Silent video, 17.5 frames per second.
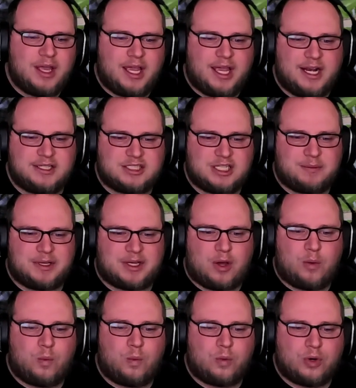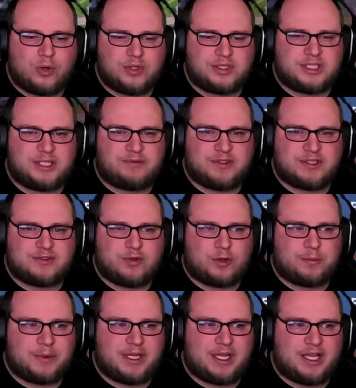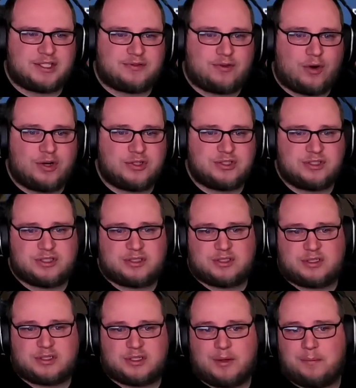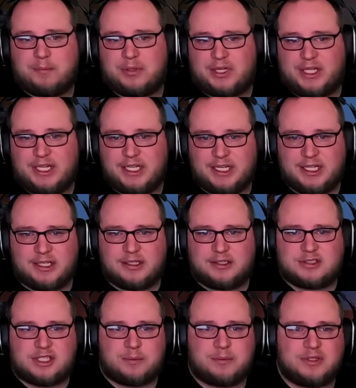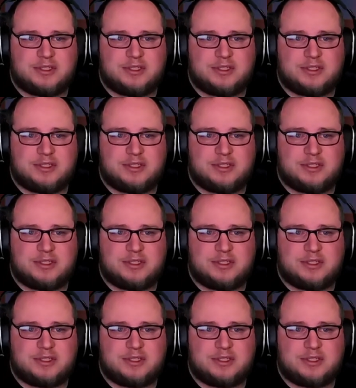And it's gonna make a world of difference for me as far as just completing some of